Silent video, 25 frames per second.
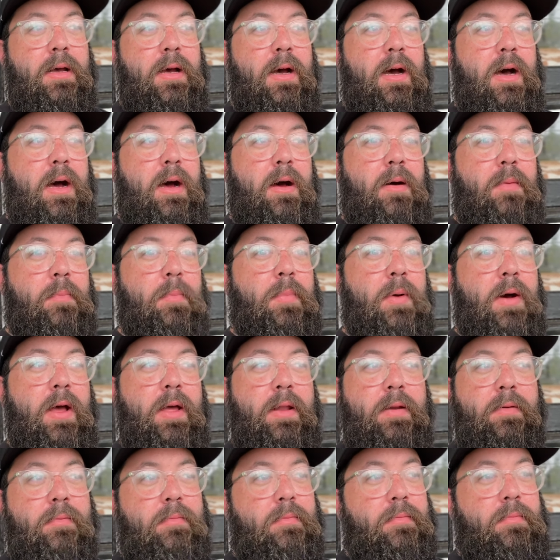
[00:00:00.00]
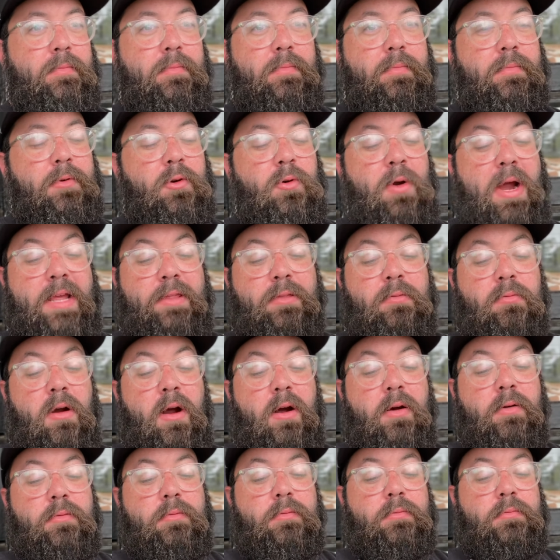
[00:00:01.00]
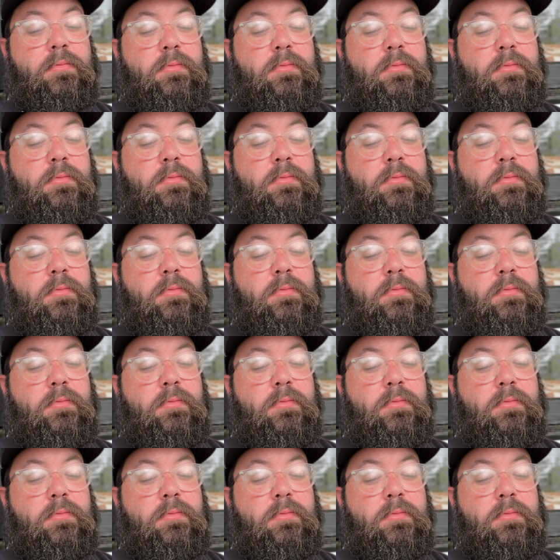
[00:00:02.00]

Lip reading: but great throw.